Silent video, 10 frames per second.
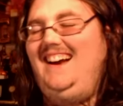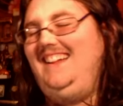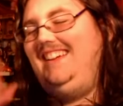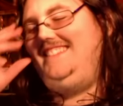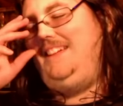
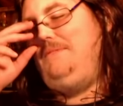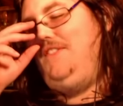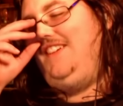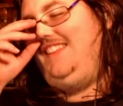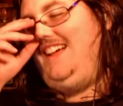I like that
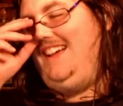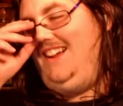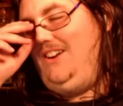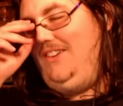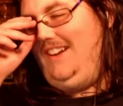movie a
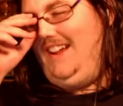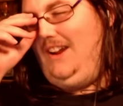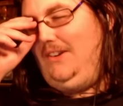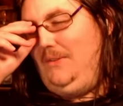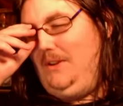lot already. I
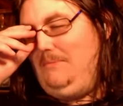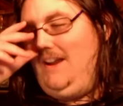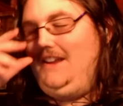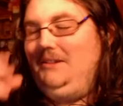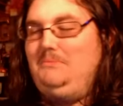already want to
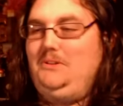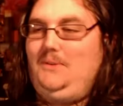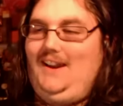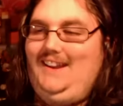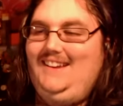buy it on
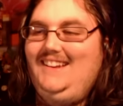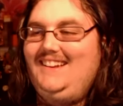Blu-ray.